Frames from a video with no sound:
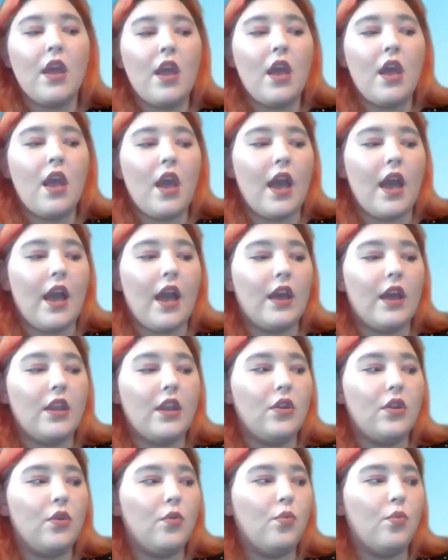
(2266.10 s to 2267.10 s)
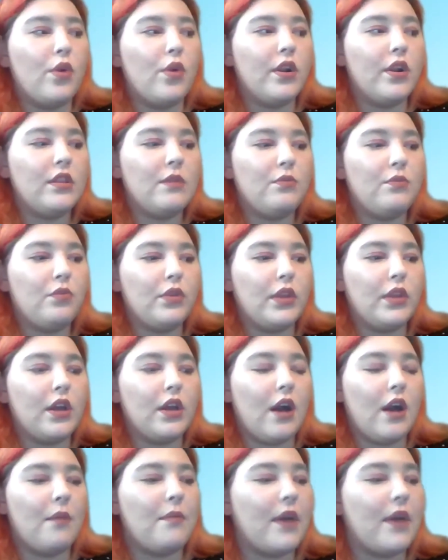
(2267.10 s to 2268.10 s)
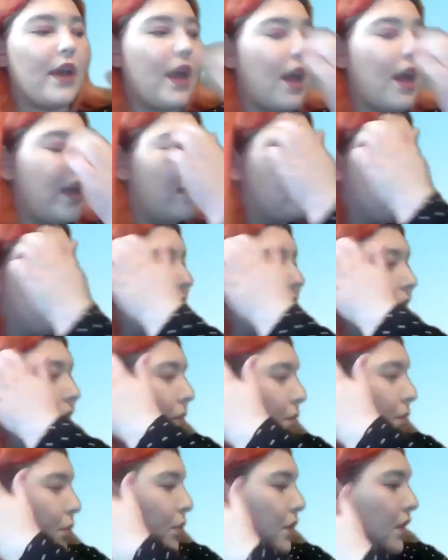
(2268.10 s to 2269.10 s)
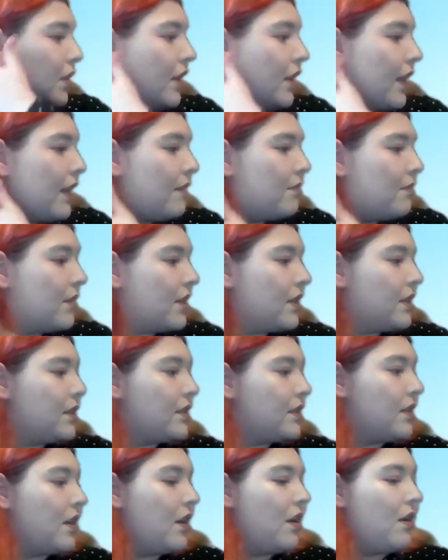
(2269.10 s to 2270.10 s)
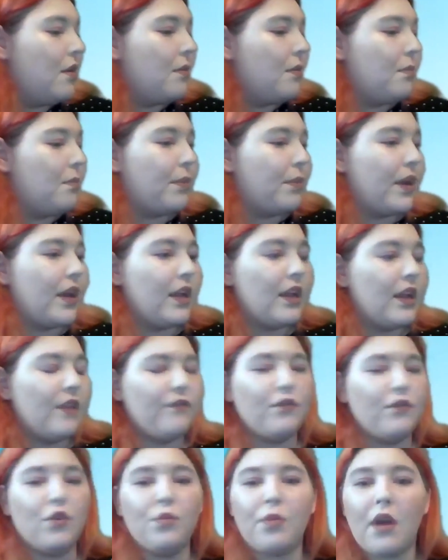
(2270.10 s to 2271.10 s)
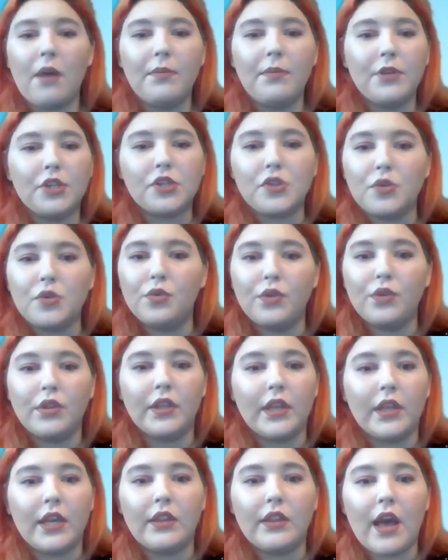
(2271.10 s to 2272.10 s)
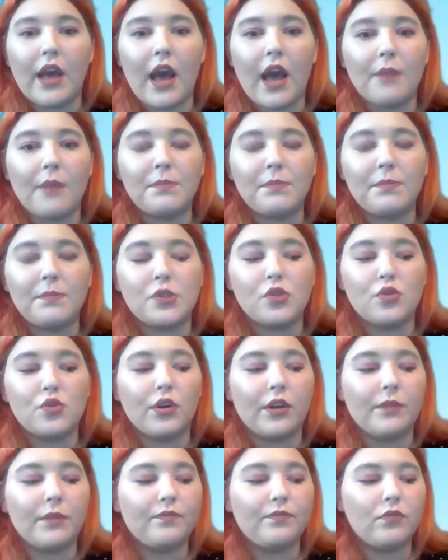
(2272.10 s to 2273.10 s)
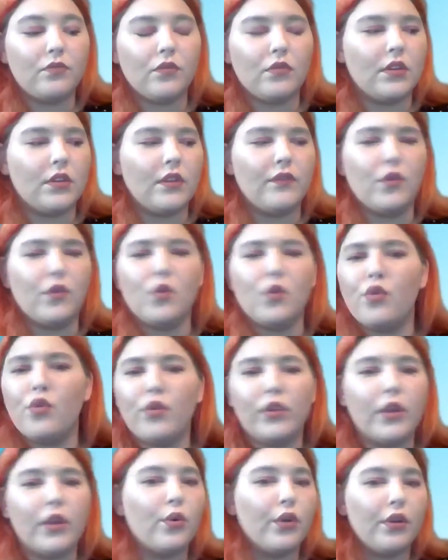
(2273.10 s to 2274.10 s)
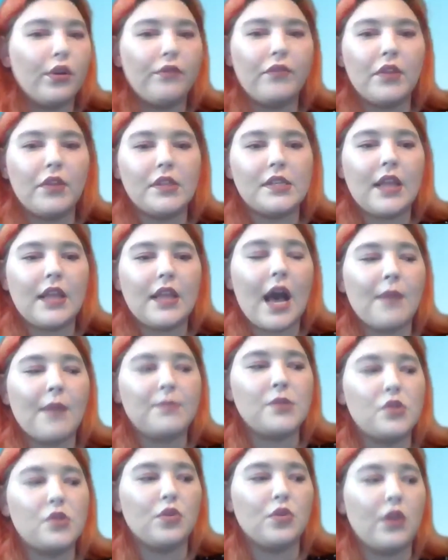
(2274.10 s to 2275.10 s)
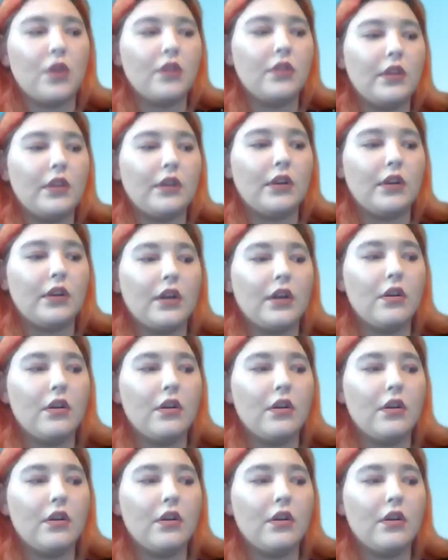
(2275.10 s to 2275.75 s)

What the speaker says: And one of them really caught my eye. I'm trying to remember what the name is. But if you probably just Google it in the App Store, if you Google it or if it's in the App Store, there are